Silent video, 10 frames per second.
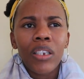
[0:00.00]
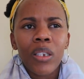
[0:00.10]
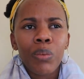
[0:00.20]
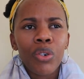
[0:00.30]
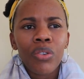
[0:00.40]

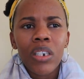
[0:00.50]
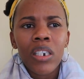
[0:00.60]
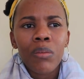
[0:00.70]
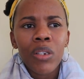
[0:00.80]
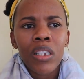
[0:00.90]
spiritual
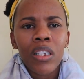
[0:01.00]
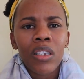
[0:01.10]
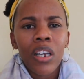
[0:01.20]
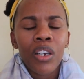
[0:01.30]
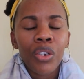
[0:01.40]
intimacy
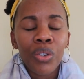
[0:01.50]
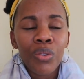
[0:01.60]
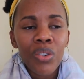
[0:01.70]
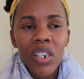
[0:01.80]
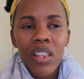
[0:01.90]
is a
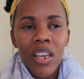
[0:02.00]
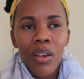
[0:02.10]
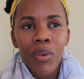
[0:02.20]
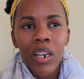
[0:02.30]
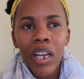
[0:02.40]
huge
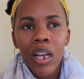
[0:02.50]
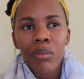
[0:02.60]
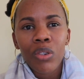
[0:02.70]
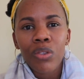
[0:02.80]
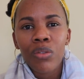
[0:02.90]
thing when it
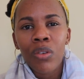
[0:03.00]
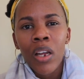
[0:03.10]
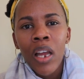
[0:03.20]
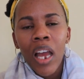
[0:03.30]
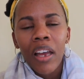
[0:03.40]
comes to
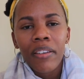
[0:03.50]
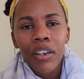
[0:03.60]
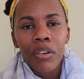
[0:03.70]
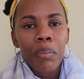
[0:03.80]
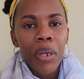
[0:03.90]

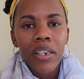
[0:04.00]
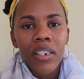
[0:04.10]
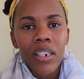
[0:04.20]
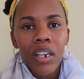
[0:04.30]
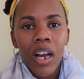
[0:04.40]
having a
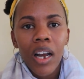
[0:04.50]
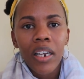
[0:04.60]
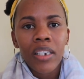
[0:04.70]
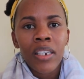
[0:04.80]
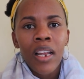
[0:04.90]
repentant
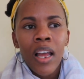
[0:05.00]
heart,